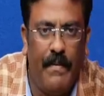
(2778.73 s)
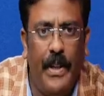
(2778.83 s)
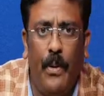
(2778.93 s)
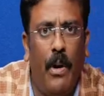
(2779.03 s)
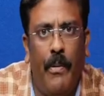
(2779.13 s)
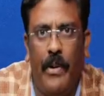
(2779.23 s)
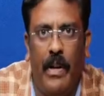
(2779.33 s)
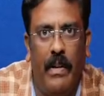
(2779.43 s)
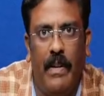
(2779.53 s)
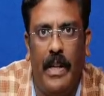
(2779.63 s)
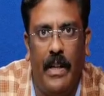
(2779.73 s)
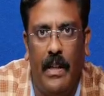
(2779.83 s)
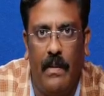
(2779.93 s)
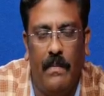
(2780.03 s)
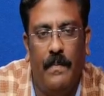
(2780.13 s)
We know how to convert it
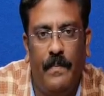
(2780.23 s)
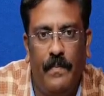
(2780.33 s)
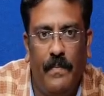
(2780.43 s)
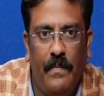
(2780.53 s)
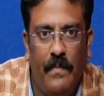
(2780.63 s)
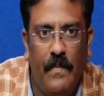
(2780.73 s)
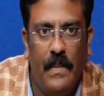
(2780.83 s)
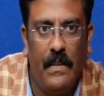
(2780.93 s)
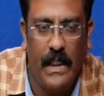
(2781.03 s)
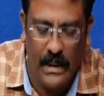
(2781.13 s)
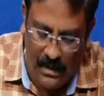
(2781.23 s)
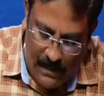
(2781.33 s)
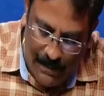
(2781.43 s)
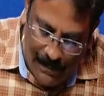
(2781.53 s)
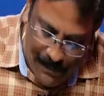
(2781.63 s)
now, right?
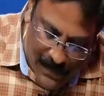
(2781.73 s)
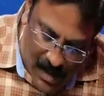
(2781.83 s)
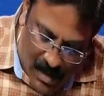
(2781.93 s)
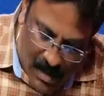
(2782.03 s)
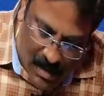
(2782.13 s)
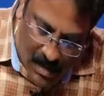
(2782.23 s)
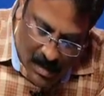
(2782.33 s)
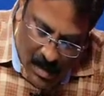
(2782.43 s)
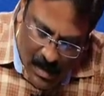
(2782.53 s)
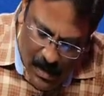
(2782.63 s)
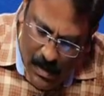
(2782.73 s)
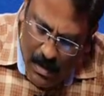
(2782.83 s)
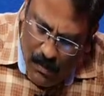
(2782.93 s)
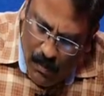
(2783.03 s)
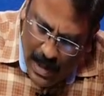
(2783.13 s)
So now
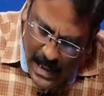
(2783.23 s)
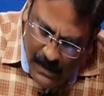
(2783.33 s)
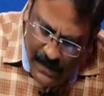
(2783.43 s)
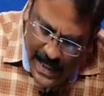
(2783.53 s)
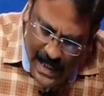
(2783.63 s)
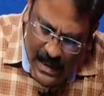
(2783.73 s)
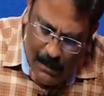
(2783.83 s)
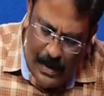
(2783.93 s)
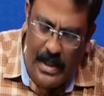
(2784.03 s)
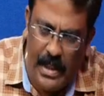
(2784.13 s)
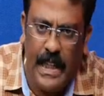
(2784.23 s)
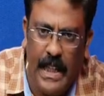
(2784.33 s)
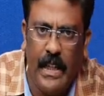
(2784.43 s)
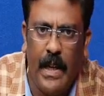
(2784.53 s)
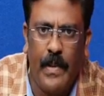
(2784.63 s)
what is weight is representing
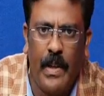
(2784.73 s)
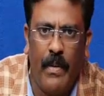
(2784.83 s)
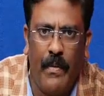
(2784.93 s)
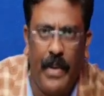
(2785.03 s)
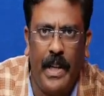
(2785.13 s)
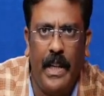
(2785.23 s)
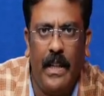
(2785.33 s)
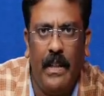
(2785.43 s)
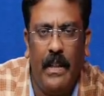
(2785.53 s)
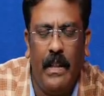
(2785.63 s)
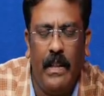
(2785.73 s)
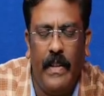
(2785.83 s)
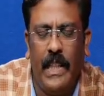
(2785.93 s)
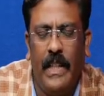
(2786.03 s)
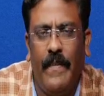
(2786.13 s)
in terms of over here,
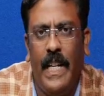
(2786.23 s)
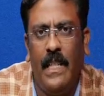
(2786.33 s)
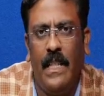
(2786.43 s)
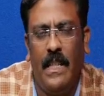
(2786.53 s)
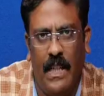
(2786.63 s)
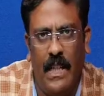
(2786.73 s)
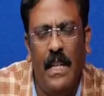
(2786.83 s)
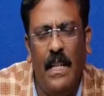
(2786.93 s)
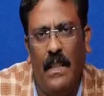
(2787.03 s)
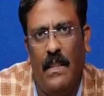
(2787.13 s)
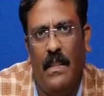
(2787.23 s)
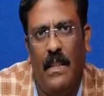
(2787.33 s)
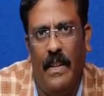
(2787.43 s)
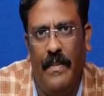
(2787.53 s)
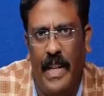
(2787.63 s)
whether weight is a current
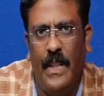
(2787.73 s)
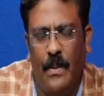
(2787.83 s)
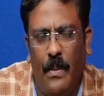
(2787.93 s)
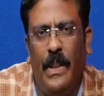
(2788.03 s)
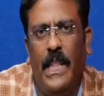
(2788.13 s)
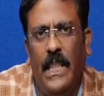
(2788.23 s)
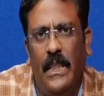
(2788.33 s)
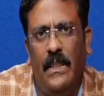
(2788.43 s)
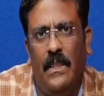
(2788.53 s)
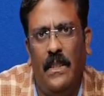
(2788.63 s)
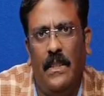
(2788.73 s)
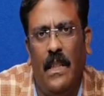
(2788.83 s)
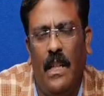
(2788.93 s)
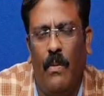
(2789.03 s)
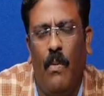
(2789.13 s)
or weight is a voltage,
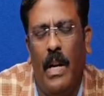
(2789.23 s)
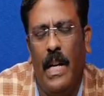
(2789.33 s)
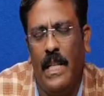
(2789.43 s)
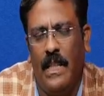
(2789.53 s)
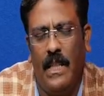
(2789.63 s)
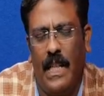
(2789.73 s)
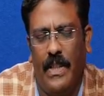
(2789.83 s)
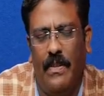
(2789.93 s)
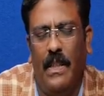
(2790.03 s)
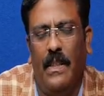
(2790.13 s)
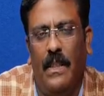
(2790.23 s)
or what is this actually?